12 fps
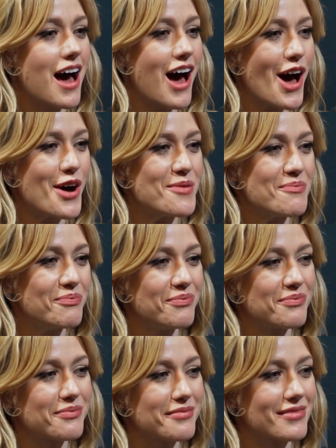
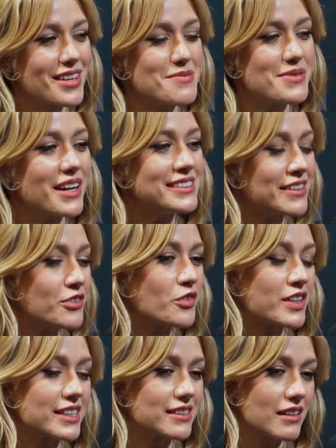But I'll never
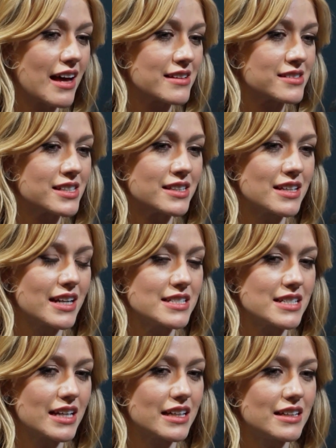forget the last scene that I
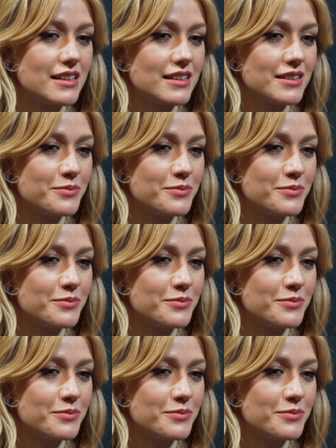did,